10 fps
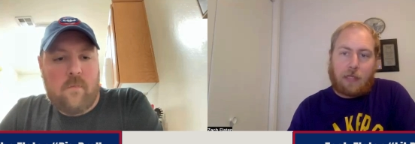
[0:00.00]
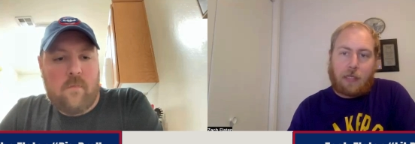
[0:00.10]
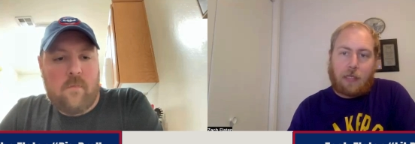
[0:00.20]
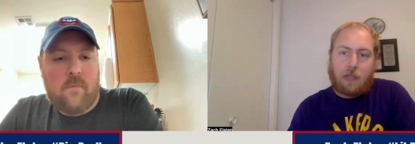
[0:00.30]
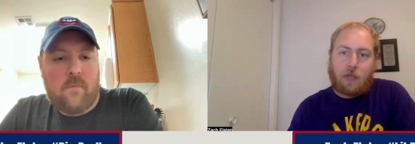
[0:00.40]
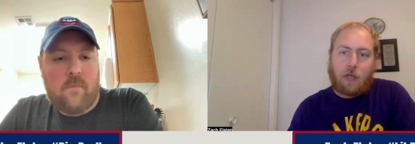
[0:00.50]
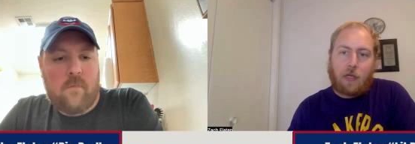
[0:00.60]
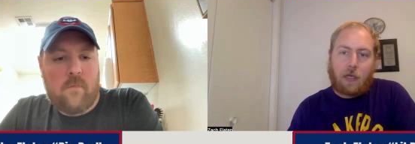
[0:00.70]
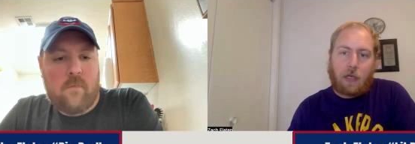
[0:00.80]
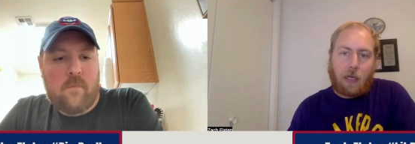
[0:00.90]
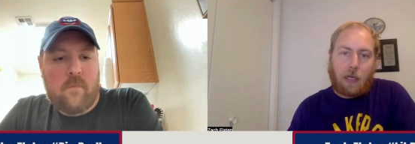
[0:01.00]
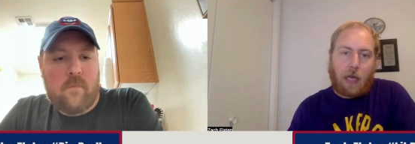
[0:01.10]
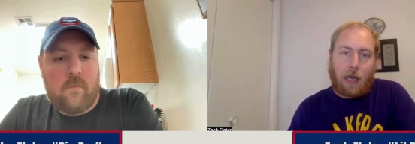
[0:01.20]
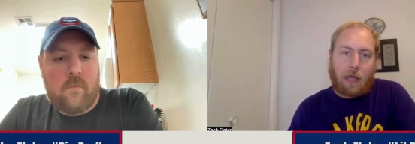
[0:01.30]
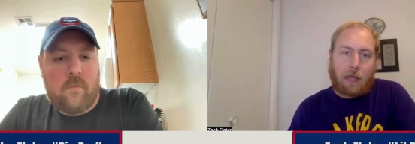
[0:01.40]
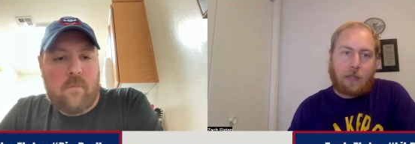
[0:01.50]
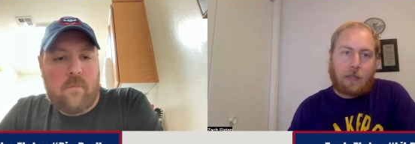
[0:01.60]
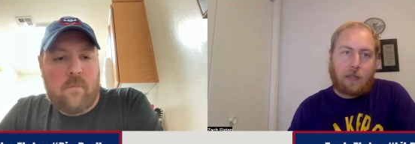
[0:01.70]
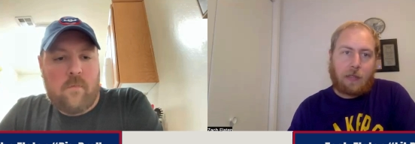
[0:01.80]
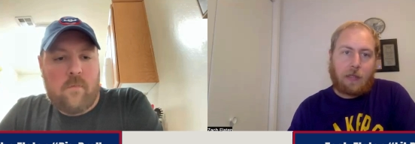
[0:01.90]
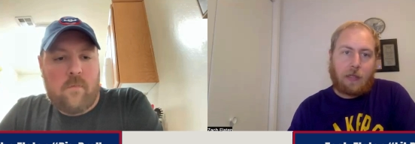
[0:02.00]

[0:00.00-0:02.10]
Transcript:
Speaker 1: has an injury and he has